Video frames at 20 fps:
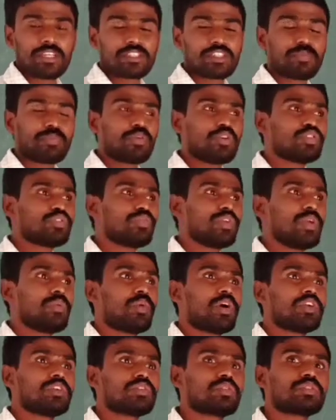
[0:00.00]
Suppose we
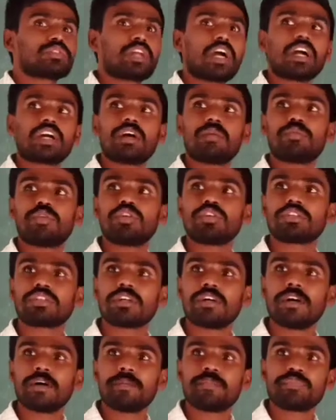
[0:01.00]
want to talk about
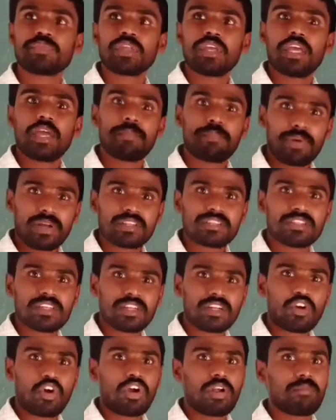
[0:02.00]
a
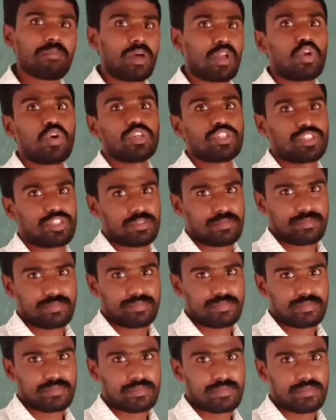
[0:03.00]
person called Manoj,
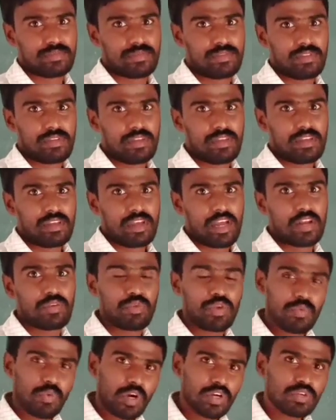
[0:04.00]
and
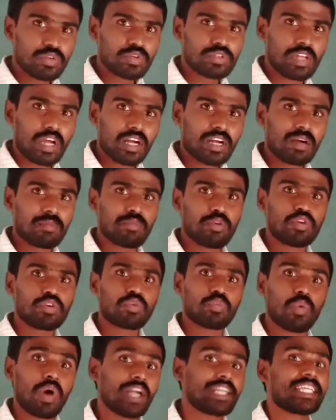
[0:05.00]
we want to talk
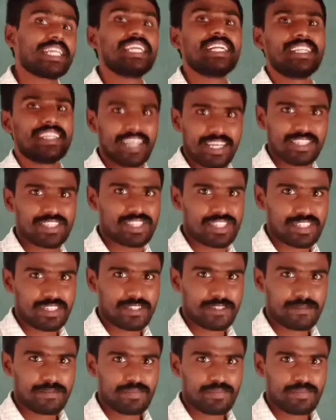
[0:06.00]
about what he does.